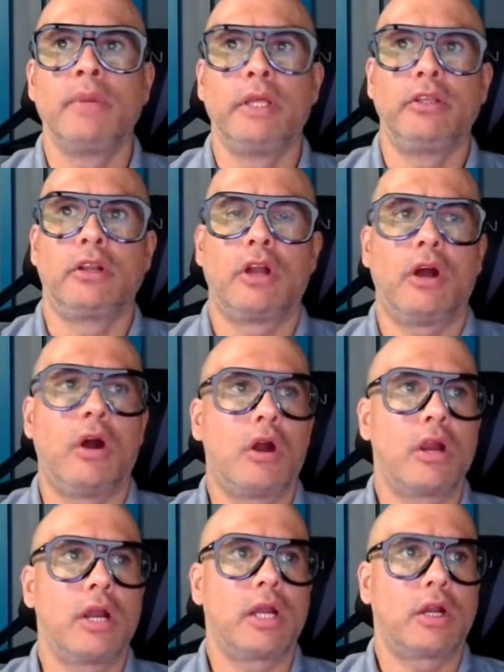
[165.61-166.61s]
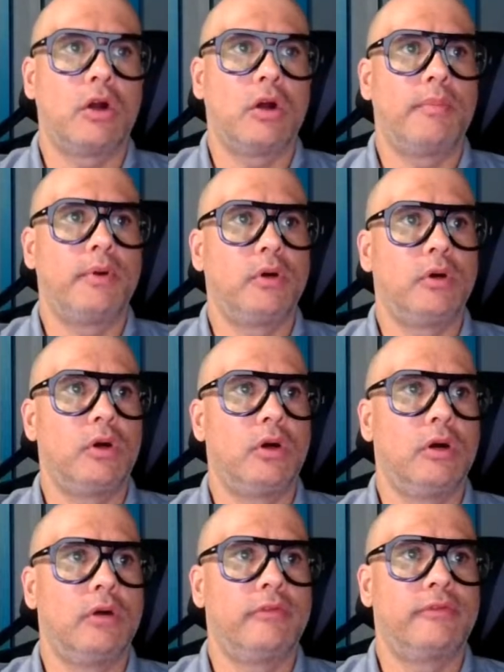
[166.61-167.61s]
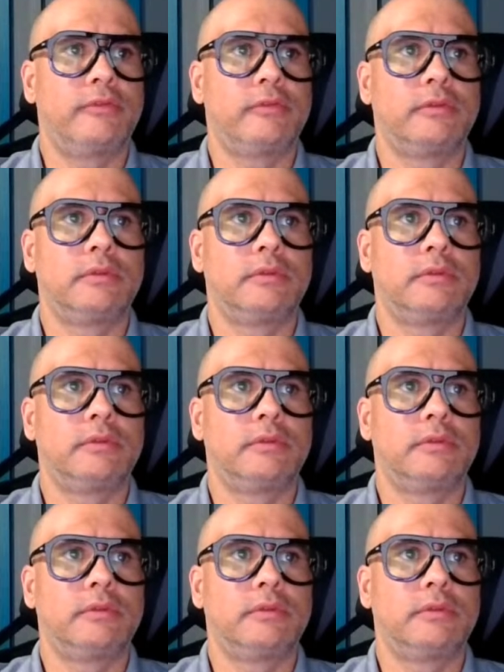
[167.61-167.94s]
But there are a couple of